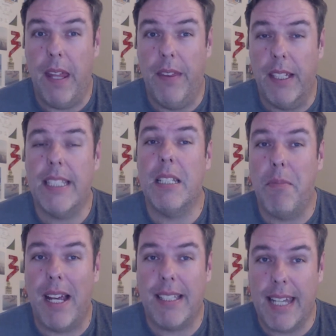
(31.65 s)
This is
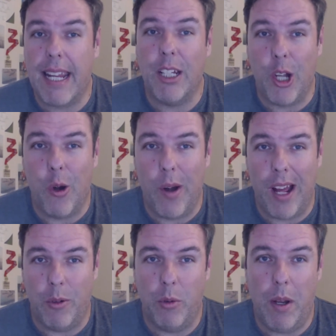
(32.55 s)
my second go
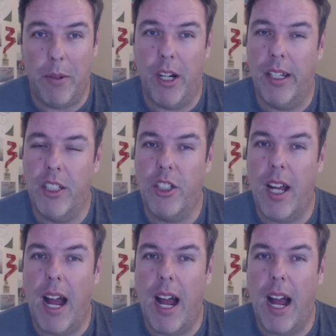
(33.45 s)
round with WebinarNinja.